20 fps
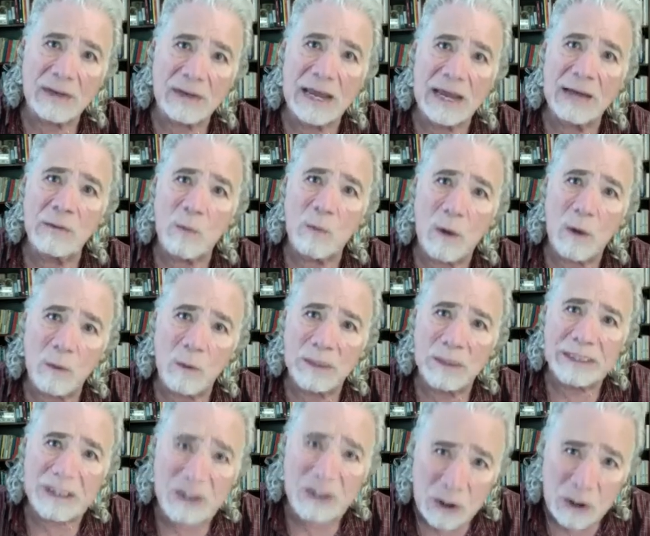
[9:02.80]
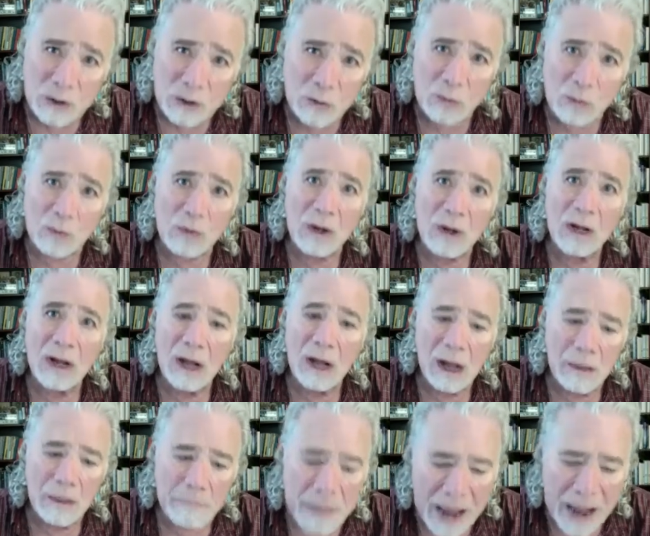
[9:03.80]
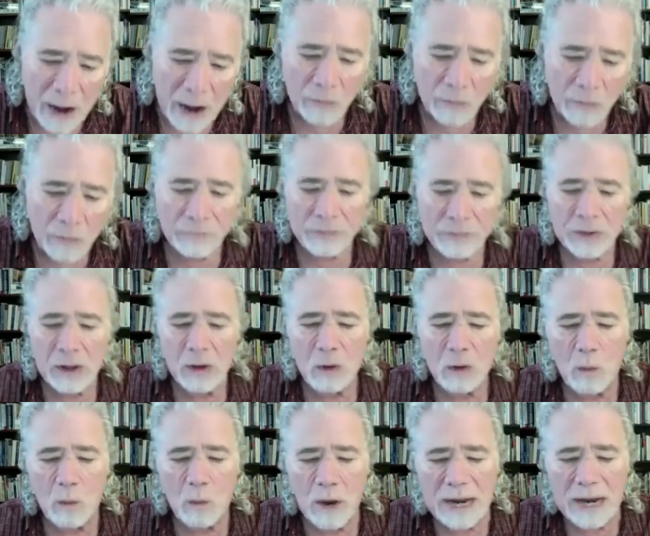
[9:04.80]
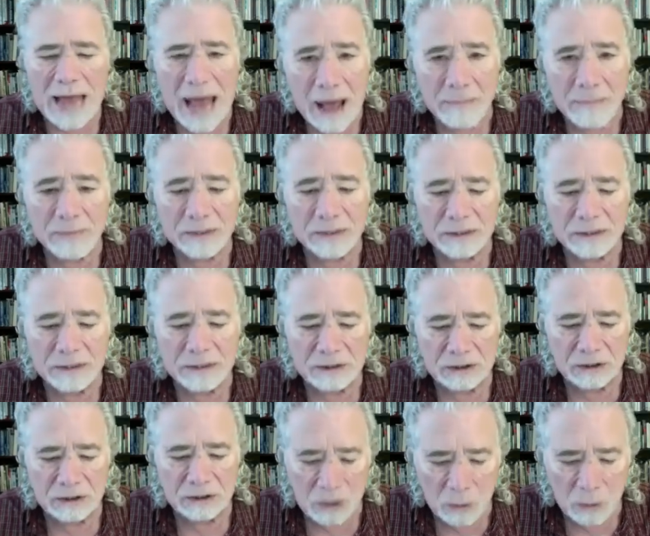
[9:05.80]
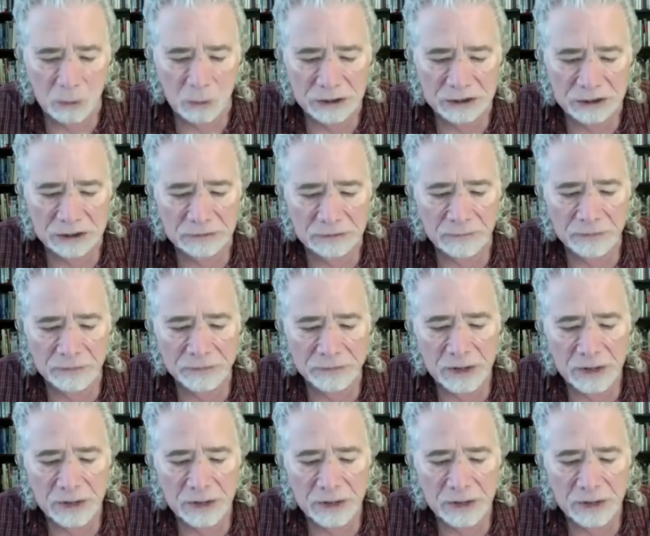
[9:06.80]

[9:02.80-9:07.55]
and what we do about what happens to us.